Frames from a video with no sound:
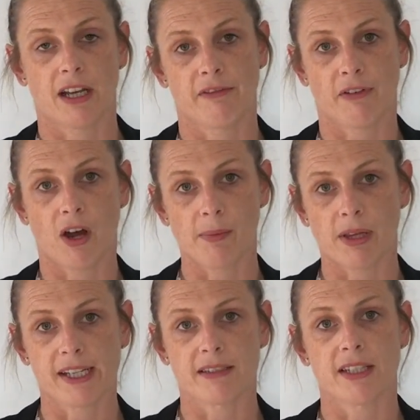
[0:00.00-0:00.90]
a
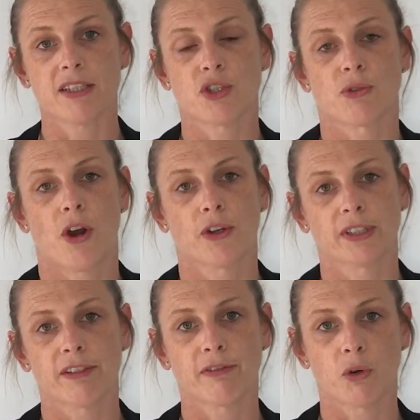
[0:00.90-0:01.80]
fireplace is your
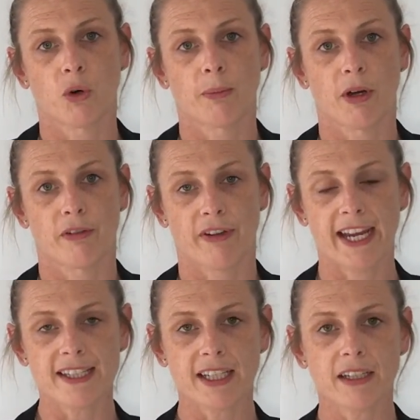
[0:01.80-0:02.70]
only form of
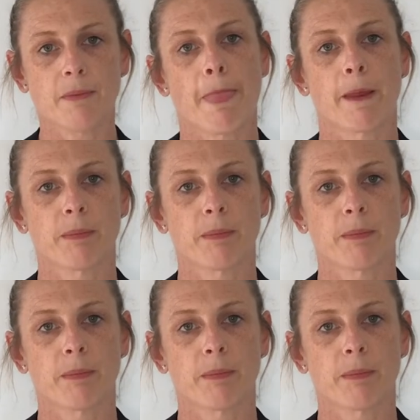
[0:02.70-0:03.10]
heating,